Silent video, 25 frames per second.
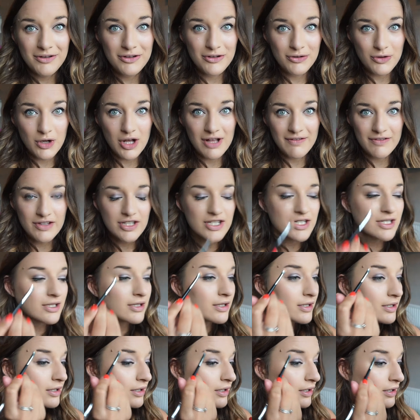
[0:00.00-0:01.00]
you're covered.
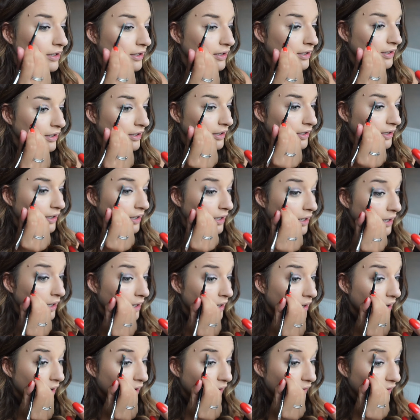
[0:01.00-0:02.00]

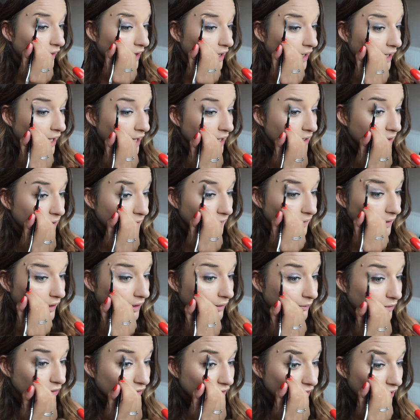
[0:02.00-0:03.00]
And then again, so
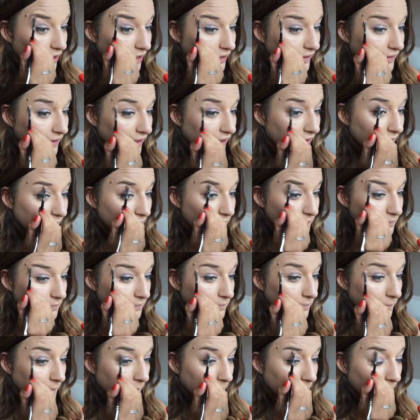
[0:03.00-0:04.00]
I'm just going to use it
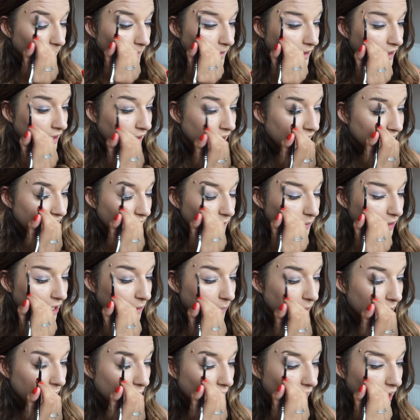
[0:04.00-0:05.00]
as a brow
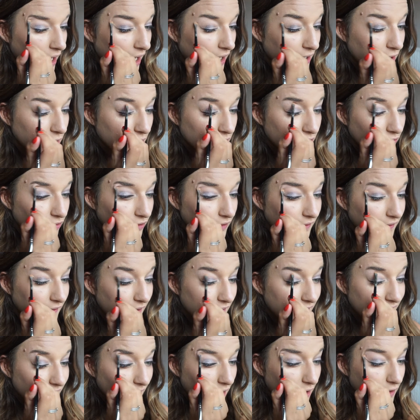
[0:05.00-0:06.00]
bone highlight. You could use
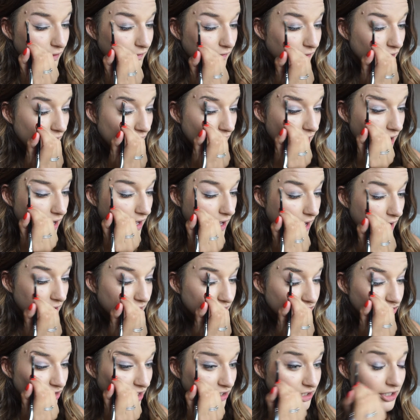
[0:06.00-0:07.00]
this over
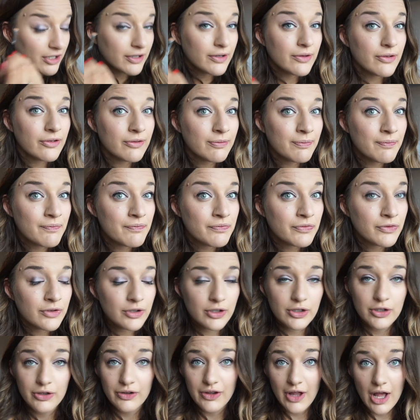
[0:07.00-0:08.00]
shadows.
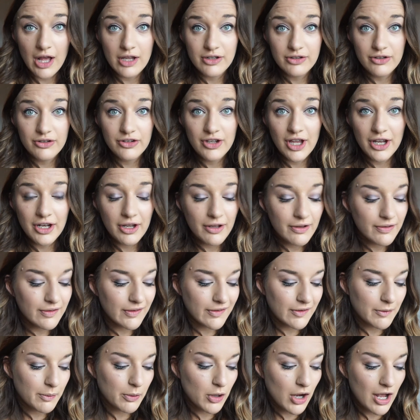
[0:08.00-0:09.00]
You could use it under shadows
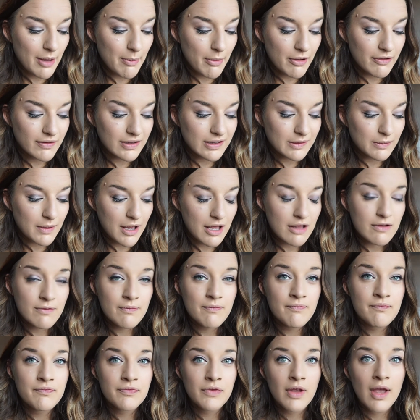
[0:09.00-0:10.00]
as a primer as well.
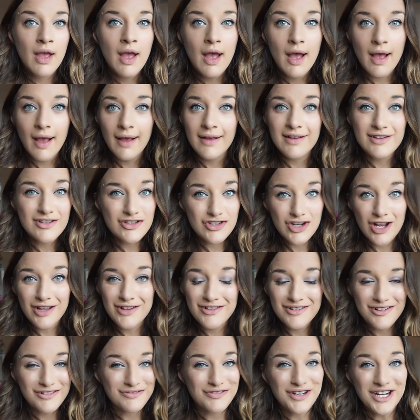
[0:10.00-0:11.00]
It's
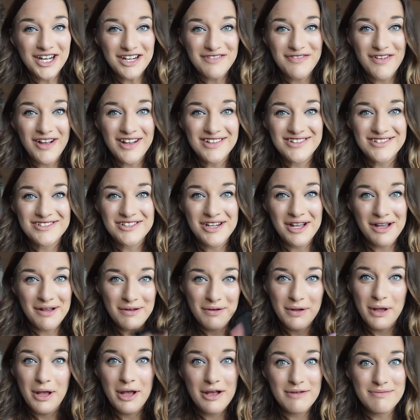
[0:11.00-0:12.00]
just a really
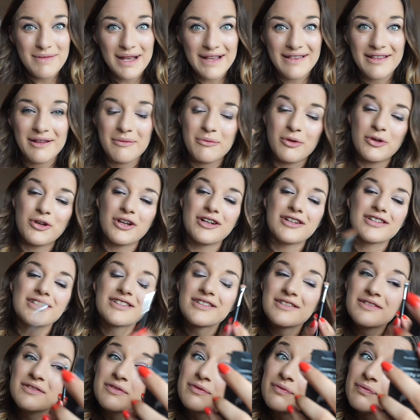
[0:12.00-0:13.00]
versatile, amazing product.